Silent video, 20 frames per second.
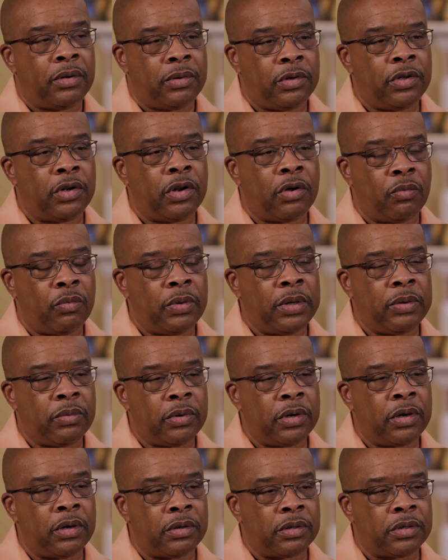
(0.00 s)
you know, we
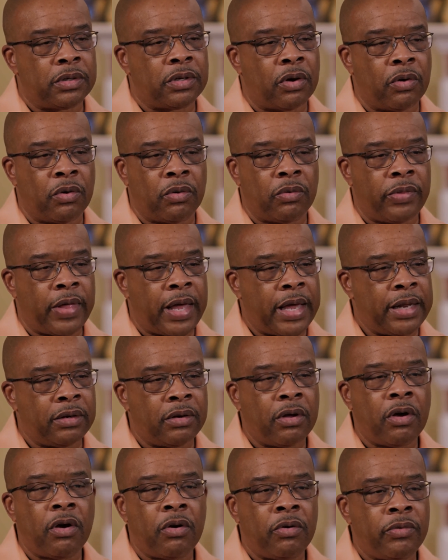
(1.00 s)
were told that,
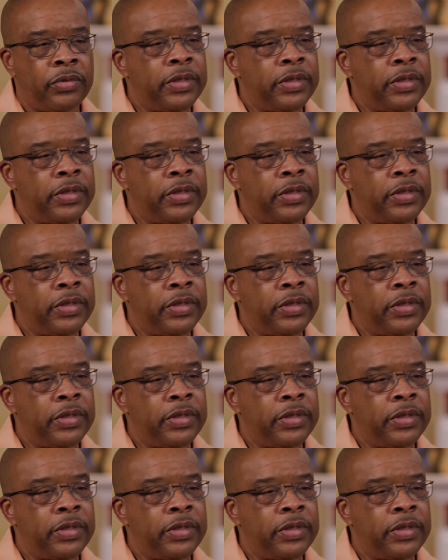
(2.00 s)
no,